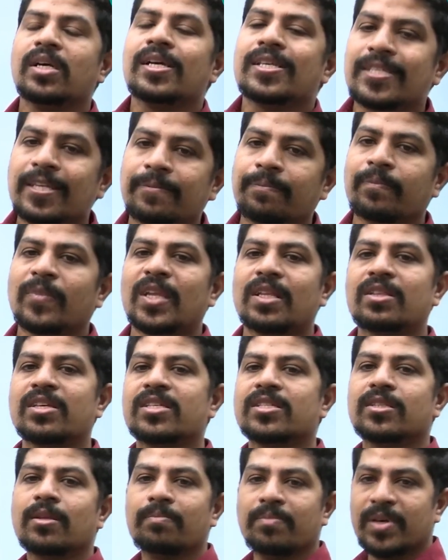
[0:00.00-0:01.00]
See,
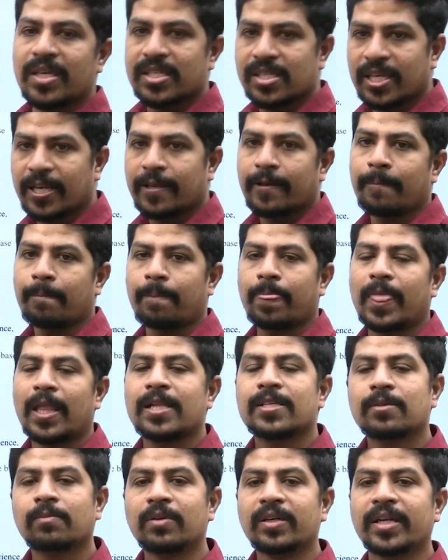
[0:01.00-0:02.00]
this is the basic
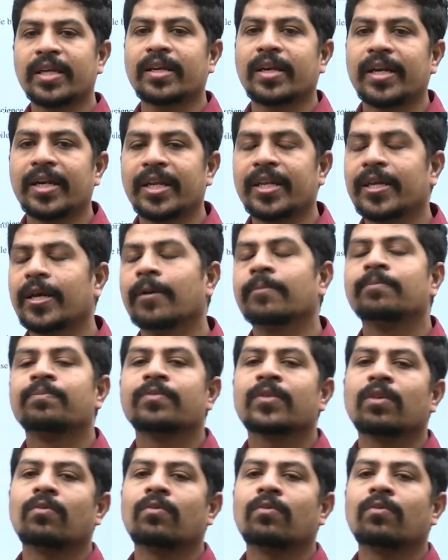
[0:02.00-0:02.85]
eligibility criteria.